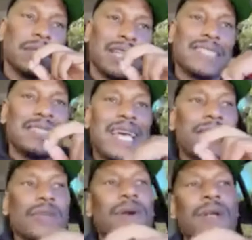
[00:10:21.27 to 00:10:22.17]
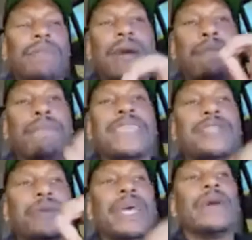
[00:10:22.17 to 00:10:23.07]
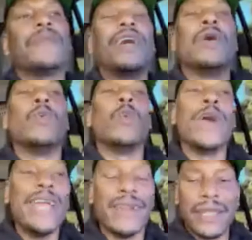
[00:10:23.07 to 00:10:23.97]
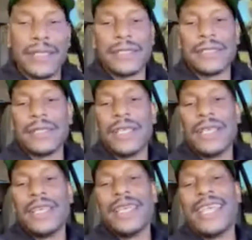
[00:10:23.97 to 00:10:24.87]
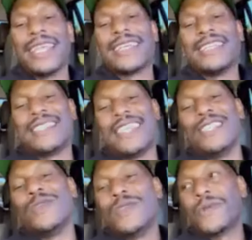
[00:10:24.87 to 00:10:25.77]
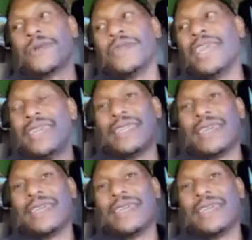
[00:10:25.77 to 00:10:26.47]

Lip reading: Let's not talk about mental health awareness and continue to create